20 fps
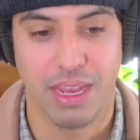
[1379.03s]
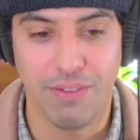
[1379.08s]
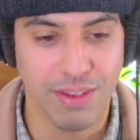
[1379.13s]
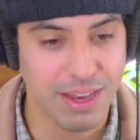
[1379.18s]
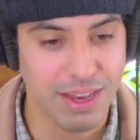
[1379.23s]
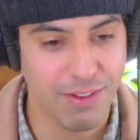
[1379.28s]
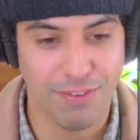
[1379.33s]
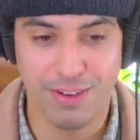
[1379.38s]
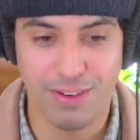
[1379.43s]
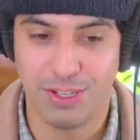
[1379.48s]

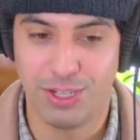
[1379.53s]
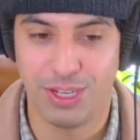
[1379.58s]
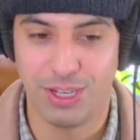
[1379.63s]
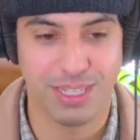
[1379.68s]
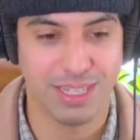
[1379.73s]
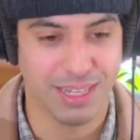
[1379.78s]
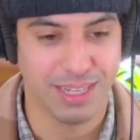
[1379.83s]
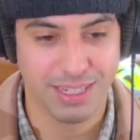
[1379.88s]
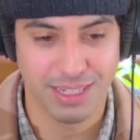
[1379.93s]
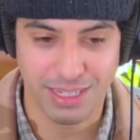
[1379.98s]
even if it's
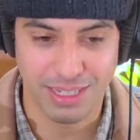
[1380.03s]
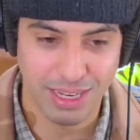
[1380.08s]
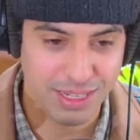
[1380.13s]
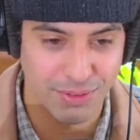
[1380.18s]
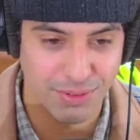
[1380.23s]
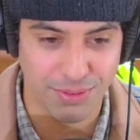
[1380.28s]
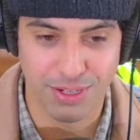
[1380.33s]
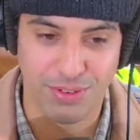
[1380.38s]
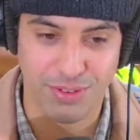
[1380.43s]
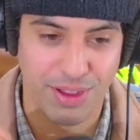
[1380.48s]
just a
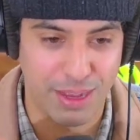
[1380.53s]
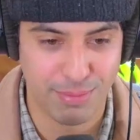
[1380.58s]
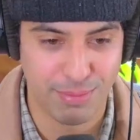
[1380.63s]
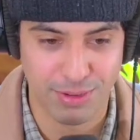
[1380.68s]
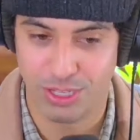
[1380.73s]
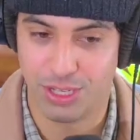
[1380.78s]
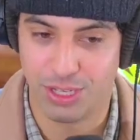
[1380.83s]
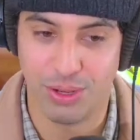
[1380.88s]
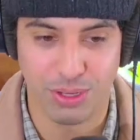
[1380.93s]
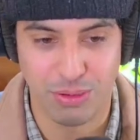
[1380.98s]
difference of how
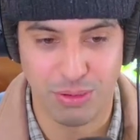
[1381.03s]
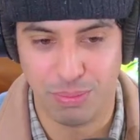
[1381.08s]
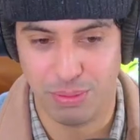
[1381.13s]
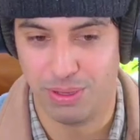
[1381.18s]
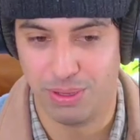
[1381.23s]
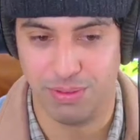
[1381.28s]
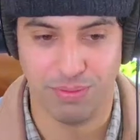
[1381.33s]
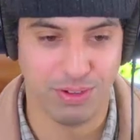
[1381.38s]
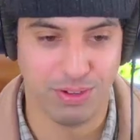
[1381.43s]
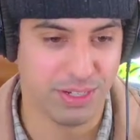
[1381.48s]
much salt you
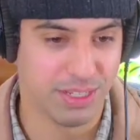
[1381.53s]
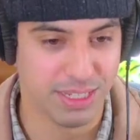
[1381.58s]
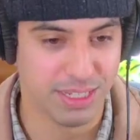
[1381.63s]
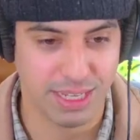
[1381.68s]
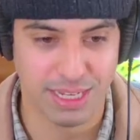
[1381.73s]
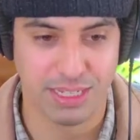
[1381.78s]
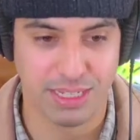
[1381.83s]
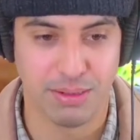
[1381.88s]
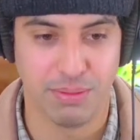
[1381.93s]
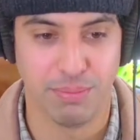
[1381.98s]
put
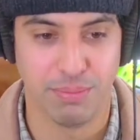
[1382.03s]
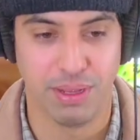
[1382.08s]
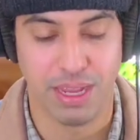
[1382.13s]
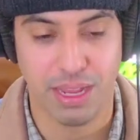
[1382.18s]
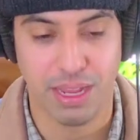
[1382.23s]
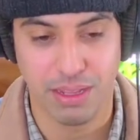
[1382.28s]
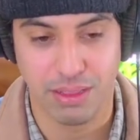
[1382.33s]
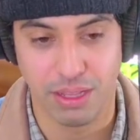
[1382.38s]
versus this. But